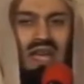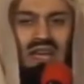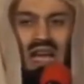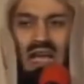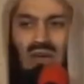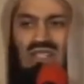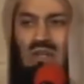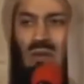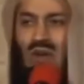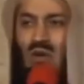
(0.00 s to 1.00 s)
and I was
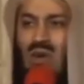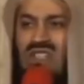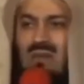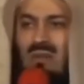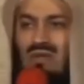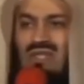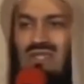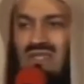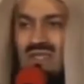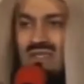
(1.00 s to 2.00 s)
the one who was the
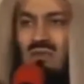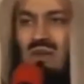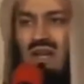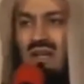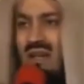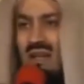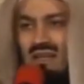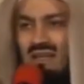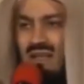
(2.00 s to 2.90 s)
Moses, subhanallah.